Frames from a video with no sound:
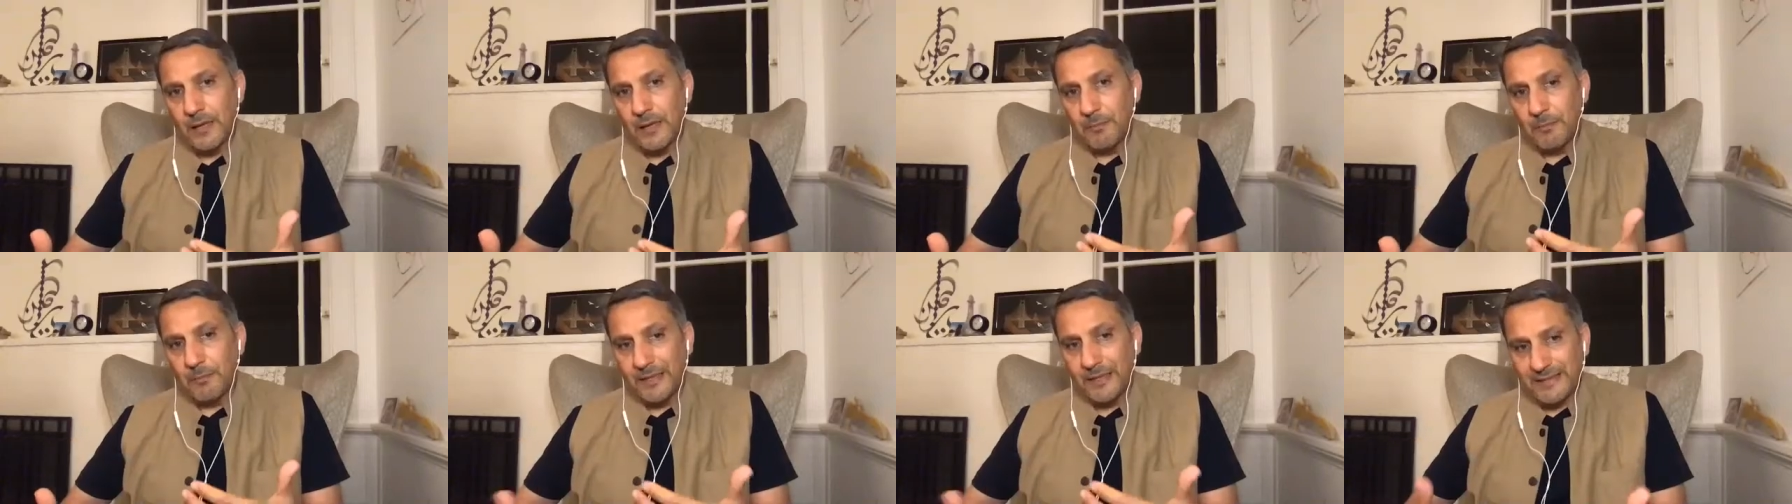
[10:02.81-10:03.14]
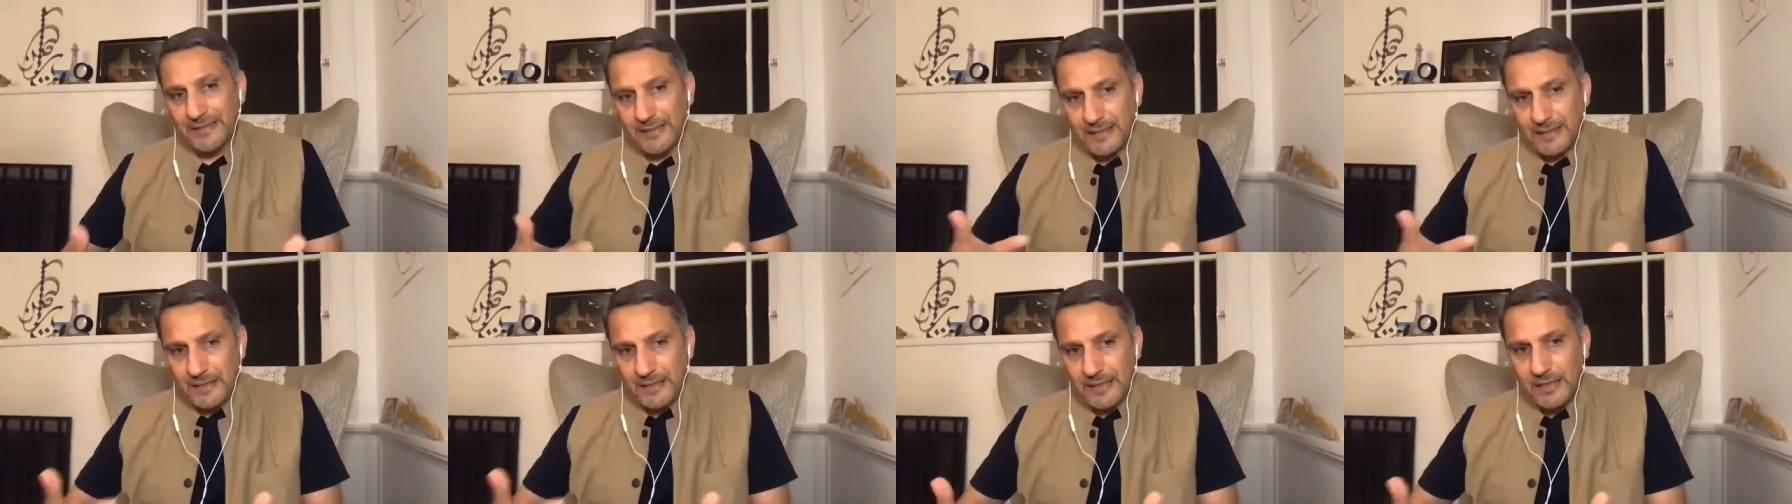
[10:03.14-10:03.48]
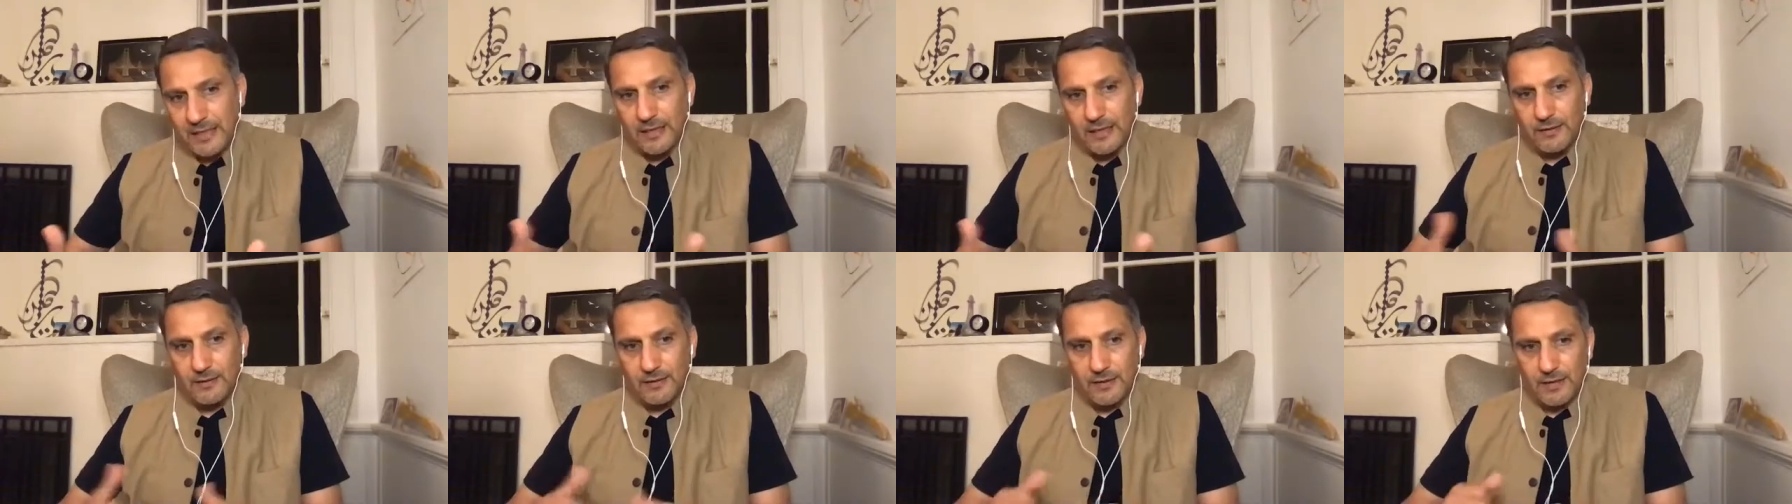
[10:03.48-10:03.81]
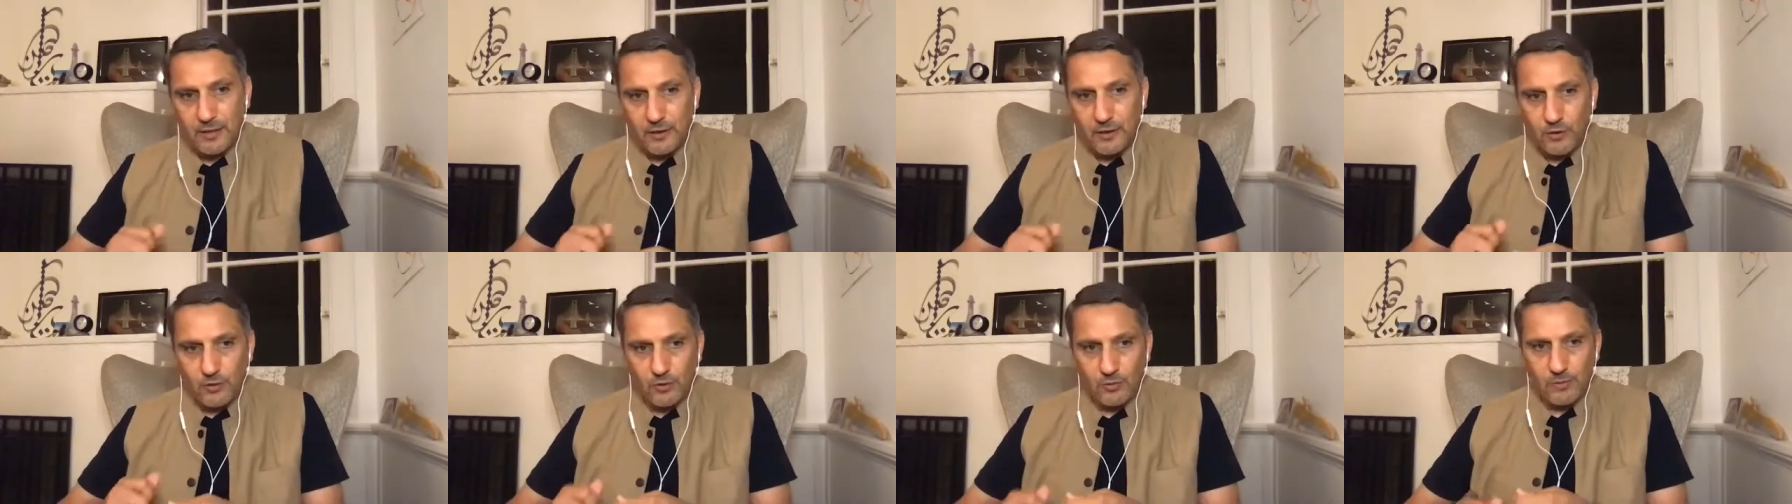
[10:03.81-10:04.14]
But in here, the
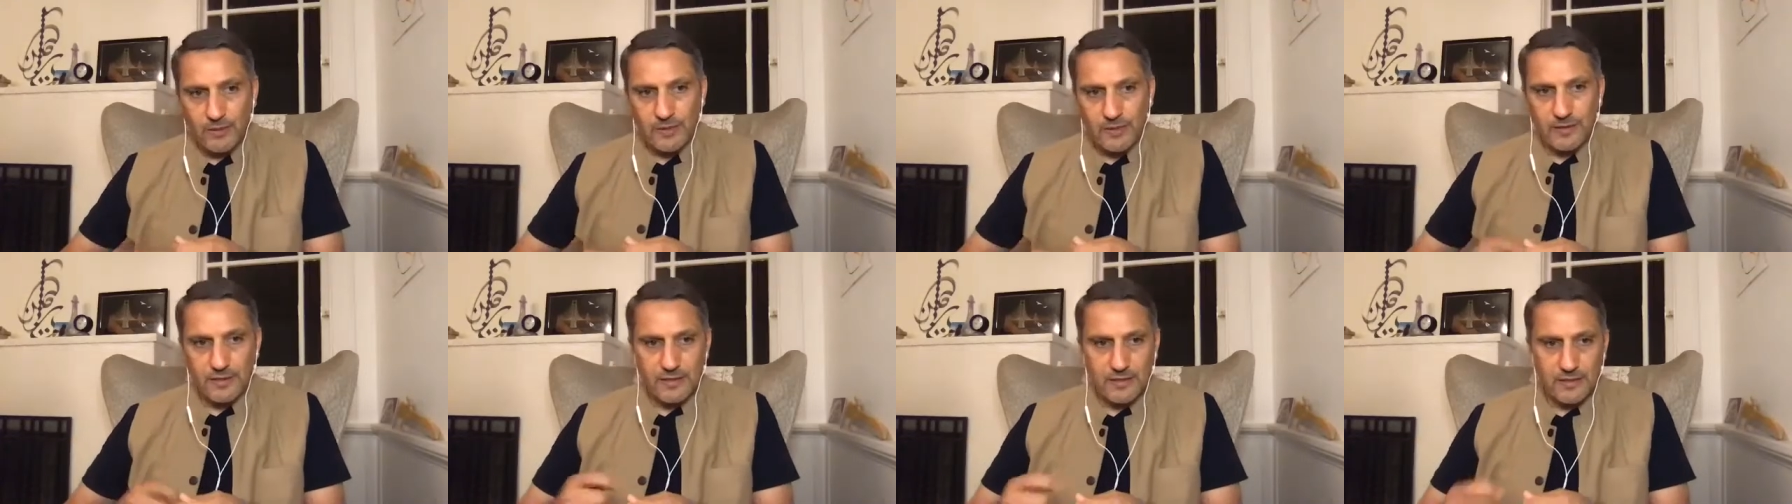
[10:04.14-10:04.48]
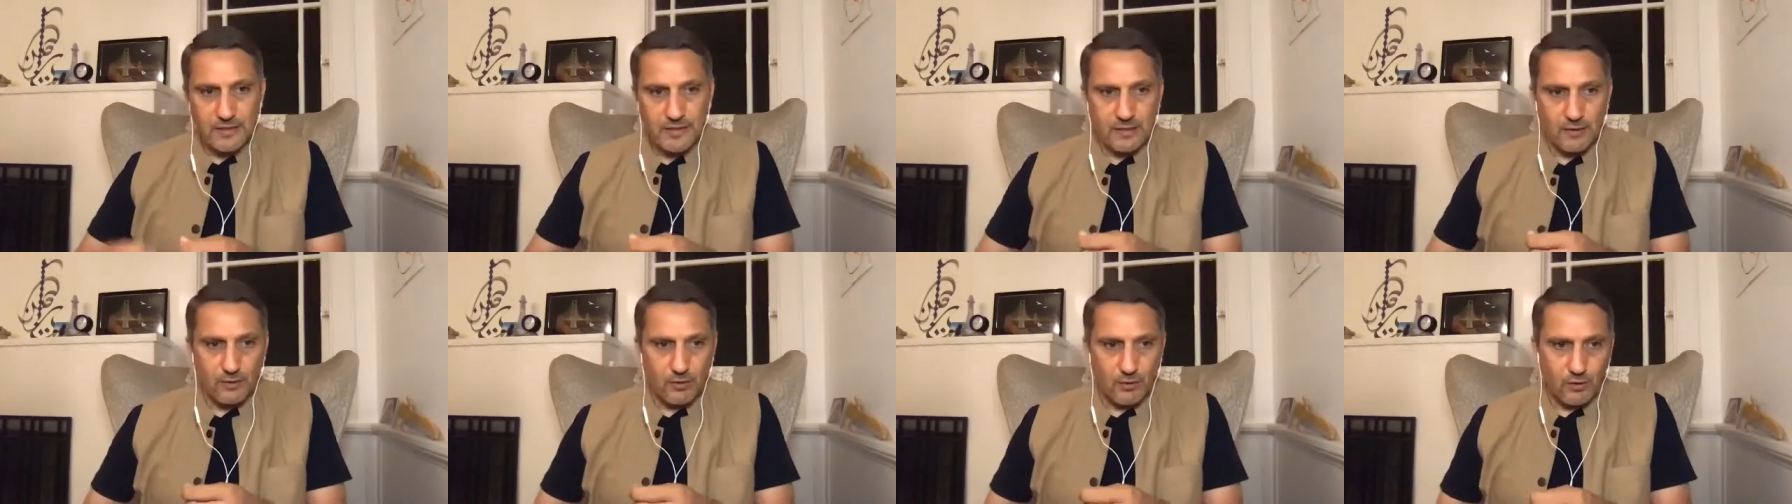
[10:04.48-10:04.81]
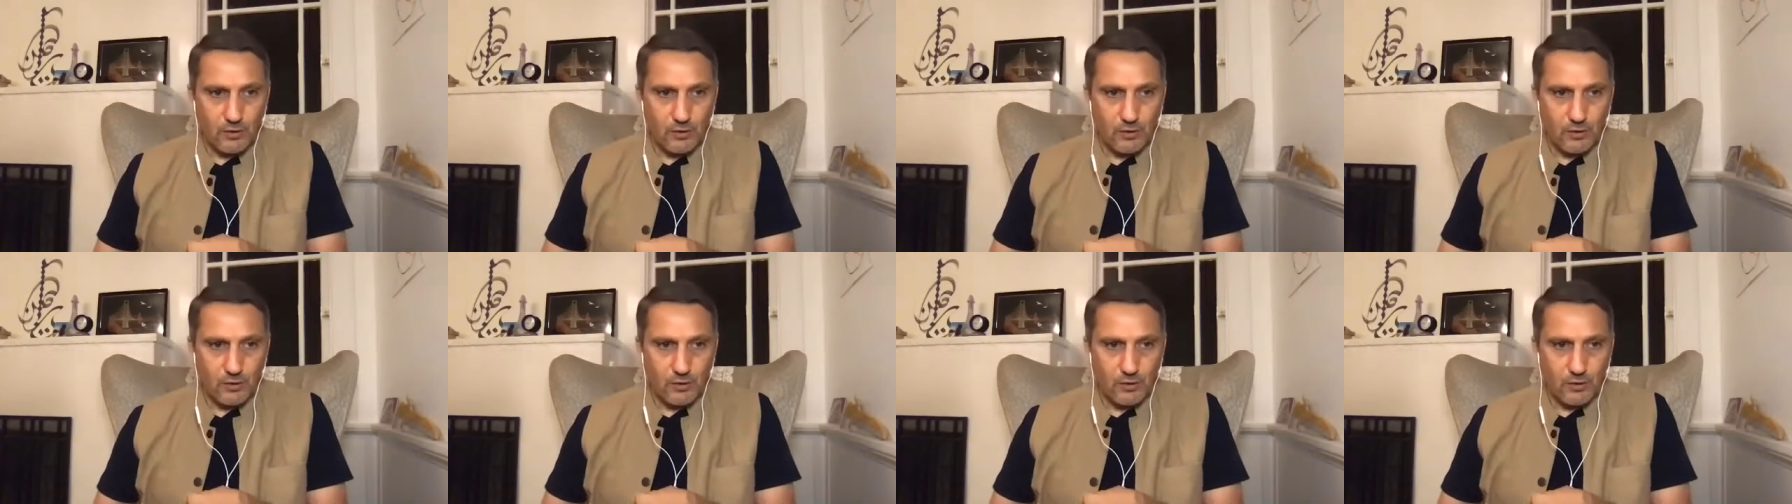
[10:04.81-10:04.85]
humor is